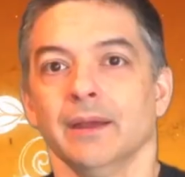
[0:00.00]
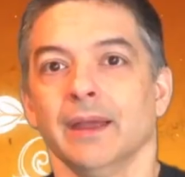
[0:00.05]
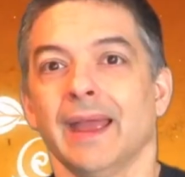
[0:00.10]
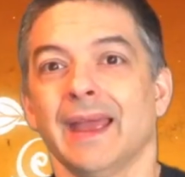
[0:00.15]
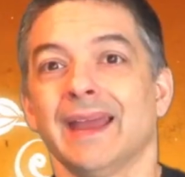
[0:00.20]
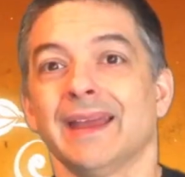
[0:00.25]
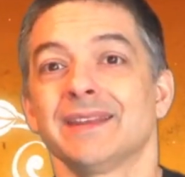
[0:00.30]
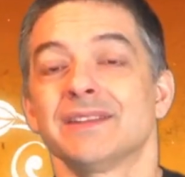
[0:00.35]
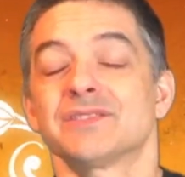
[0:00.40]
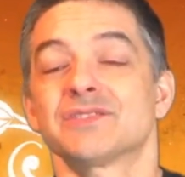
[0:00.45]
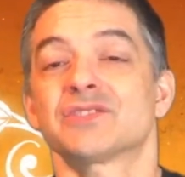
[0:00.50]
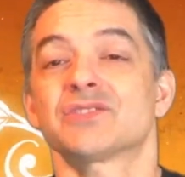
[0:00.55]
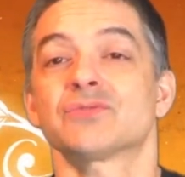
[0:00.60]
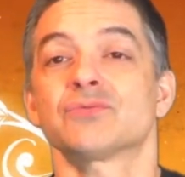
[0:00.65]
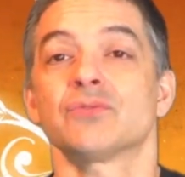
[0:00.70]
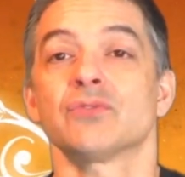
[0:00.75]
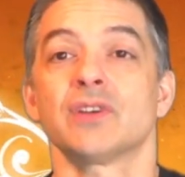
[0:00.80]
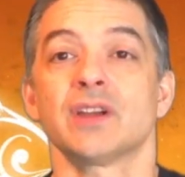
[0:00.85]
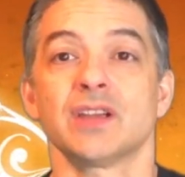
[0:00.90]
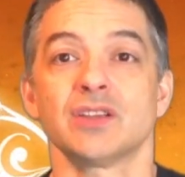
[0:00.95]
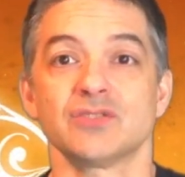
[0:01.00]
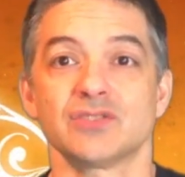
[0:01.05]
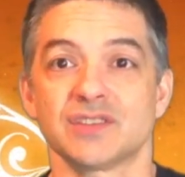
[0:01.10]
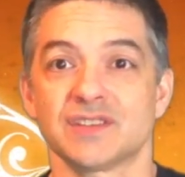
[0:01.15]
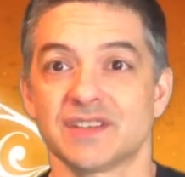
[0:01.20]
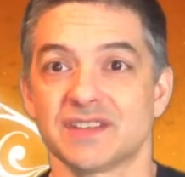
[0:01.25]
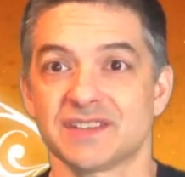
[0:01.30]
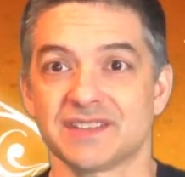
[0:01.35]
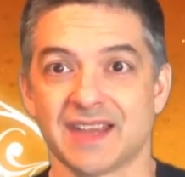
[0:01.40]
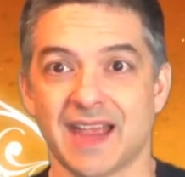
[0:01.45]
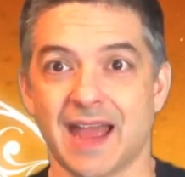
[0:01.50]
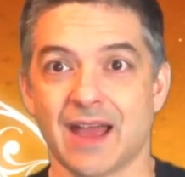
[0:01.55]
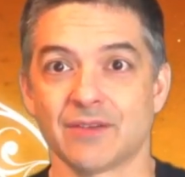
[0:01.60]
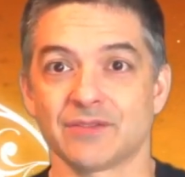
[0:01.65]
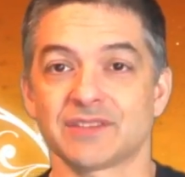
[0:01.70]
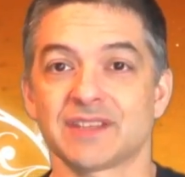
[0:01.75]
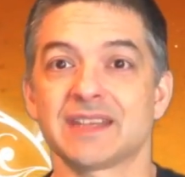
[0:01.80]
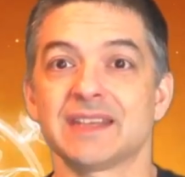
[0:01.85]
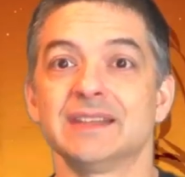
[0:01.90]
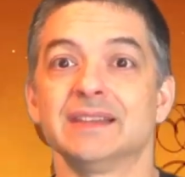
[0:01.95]
And as strange as it
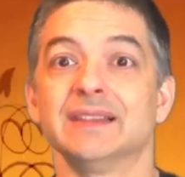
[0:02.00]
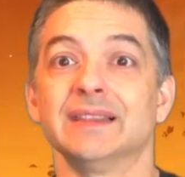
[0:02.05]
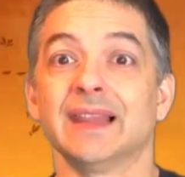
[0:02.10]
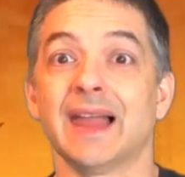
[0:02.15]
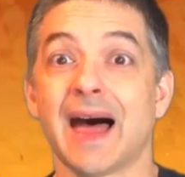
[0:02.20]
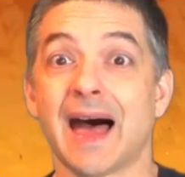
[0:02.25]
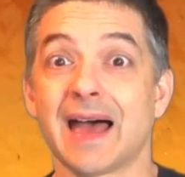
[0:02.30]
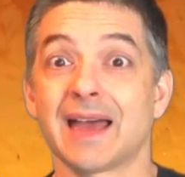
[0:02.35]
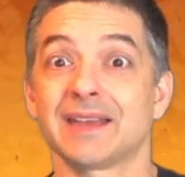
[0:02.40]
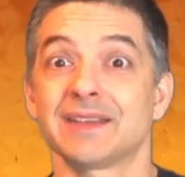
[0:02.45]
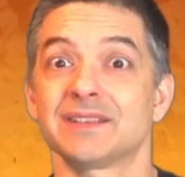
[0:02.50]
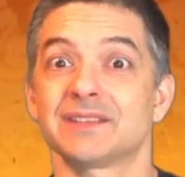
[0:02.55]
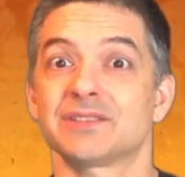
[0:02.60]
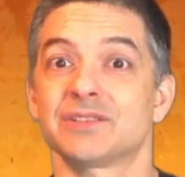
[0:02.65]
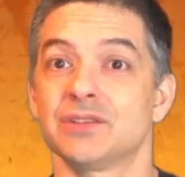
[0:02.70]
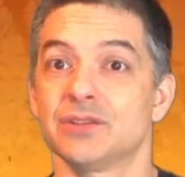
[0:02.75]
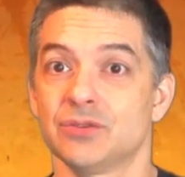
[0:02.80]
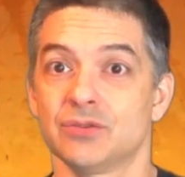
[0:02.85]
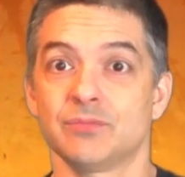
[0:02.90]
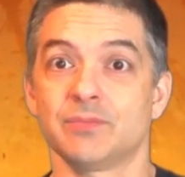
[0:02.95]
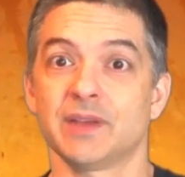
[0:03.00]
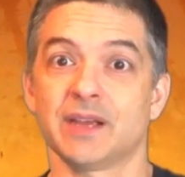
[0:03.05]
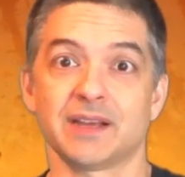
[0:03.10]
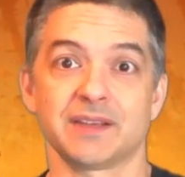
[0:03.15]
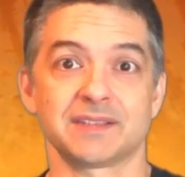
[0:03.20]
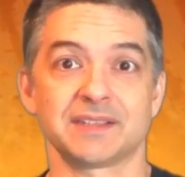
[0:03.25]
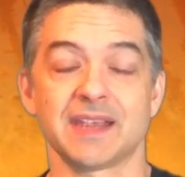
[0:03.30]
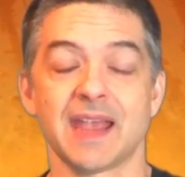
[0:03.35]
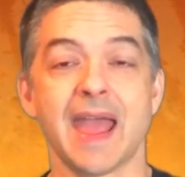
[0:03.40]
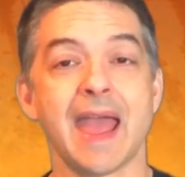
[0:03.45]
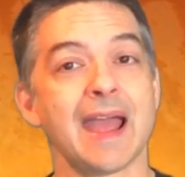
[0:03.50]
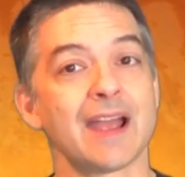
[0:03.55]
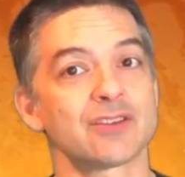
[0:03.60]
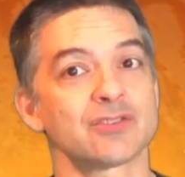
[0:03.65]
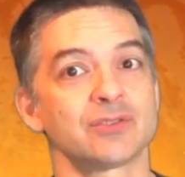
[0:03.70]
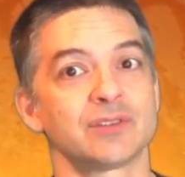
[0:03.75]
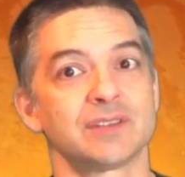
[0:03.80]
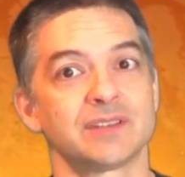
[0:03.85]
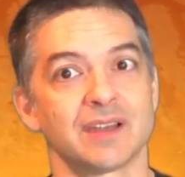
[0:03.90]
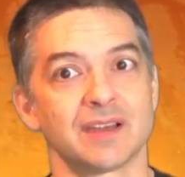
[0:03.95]
sounds, he lies to you because he
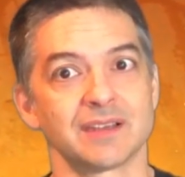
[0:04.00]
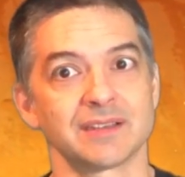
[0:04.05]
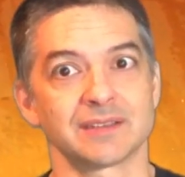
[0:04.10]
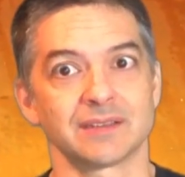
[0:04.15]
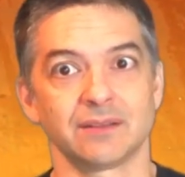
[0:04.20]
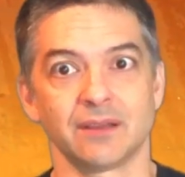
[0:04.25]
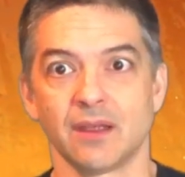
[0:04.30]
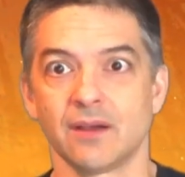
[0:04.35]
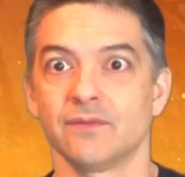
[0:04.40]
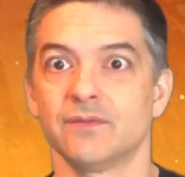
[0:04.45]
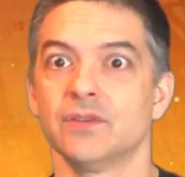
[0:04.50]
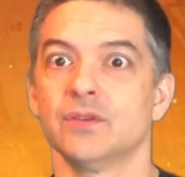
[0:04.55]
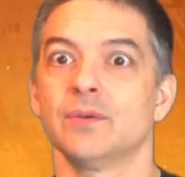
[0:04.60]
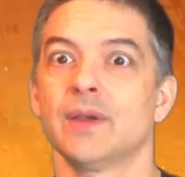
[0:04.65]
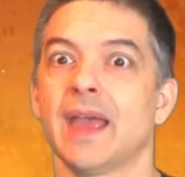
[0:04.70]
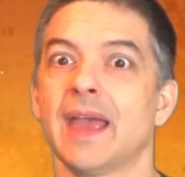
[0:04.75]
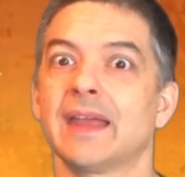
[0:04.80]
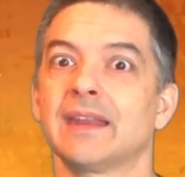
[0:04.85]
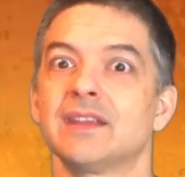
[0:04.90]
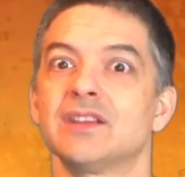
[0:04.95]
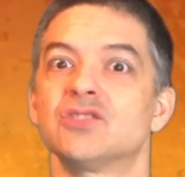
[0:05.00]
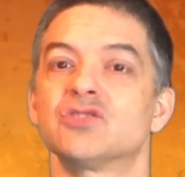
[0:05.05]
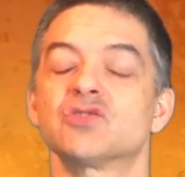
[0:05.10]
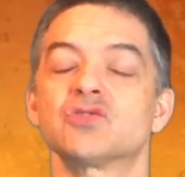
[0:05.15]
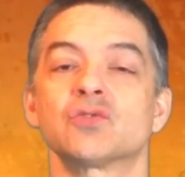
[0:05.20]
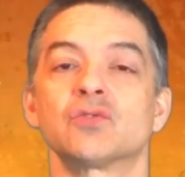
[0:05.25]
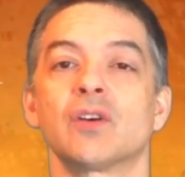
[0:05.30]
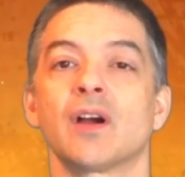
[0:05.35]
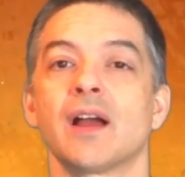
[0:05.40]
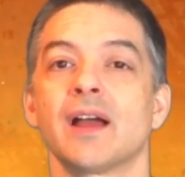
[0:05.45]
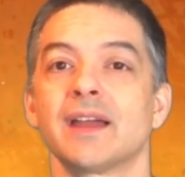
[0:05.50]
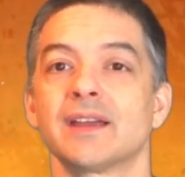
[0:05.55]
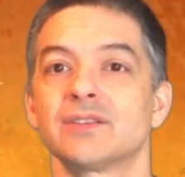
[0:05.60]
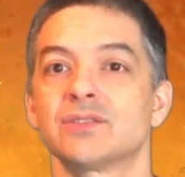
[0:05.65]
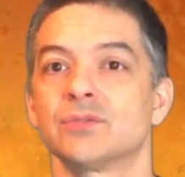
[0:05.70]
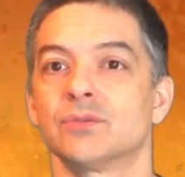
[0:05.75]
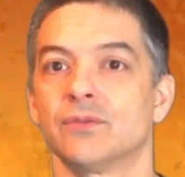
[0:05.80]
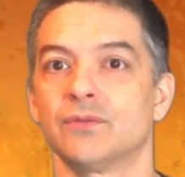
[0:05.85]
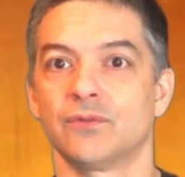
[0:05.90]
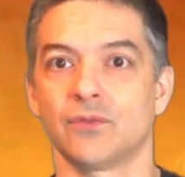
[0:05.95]
actually does love you, and he's trying
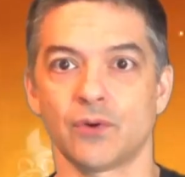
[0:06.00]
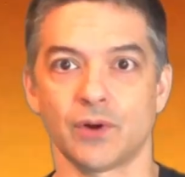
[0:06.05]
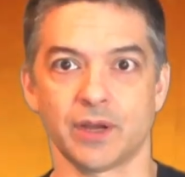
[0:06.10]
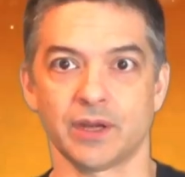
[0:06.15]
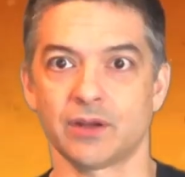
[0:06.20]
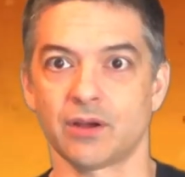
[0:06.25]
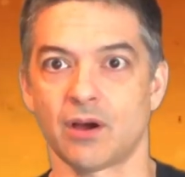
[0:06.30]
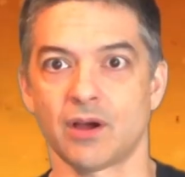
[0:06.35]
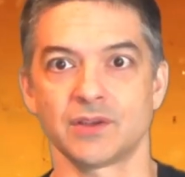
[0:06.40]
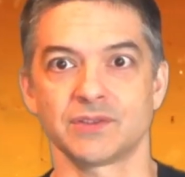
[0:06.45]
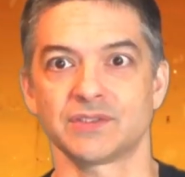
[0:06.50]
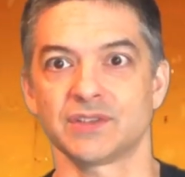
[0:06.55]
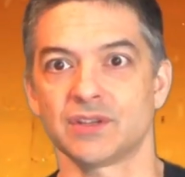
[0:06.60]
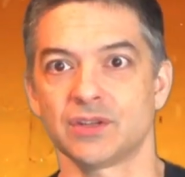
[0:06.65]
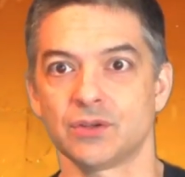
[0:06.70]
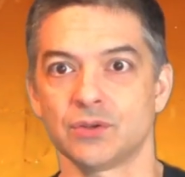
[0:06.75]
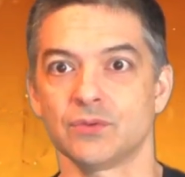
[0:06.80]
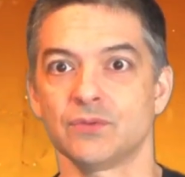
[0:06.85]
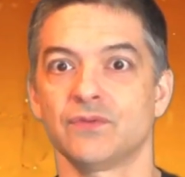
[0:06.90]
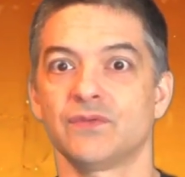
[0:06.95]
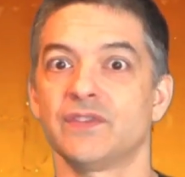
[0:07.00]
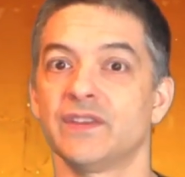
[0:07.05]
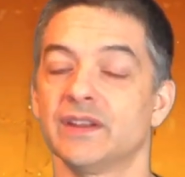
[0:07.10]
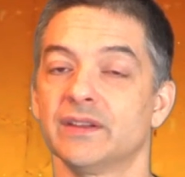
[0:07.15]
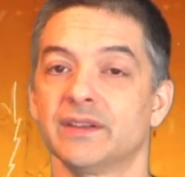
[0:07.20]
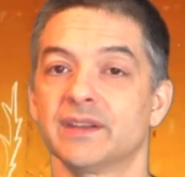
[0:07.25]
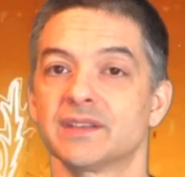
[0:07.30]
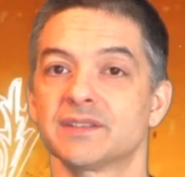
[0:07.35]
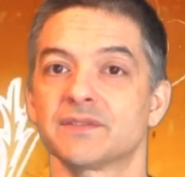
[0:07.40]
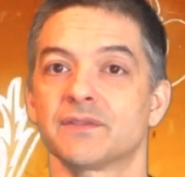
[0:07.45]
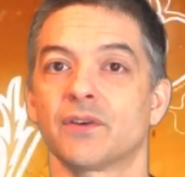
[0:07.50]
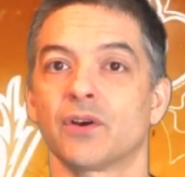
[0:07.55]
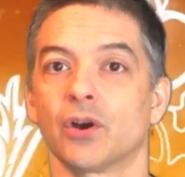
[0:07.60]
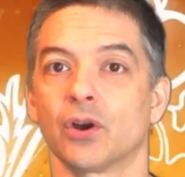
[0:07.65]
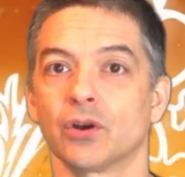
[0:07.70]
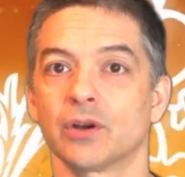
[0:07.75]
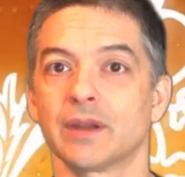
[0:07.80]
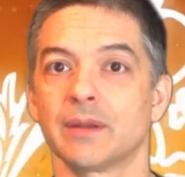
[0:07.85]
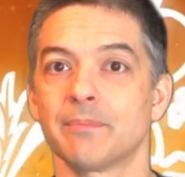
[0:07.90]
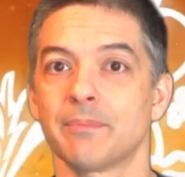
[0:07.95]
to avoid causing you feelings of
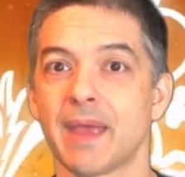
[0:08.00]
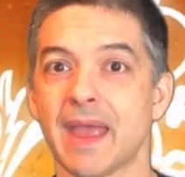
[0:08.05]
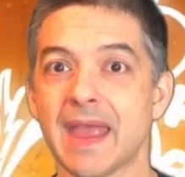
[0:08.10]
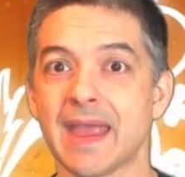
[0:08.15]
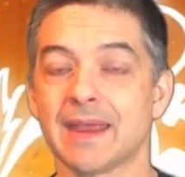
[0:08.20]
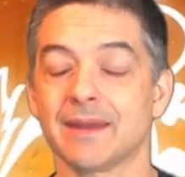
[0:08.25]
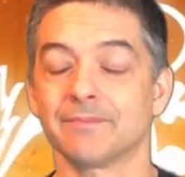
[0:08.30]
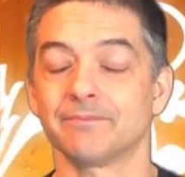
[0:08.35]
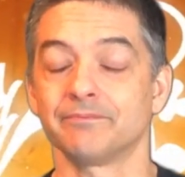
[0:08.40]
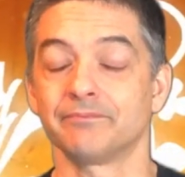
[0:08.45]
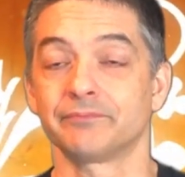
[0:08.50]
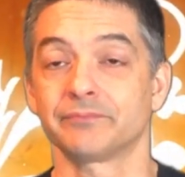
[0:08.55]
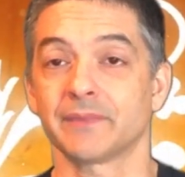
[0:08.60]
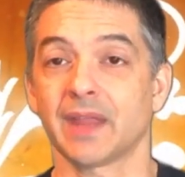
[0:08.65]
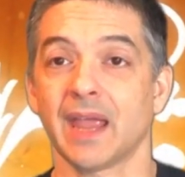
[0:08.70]
hurt and pain.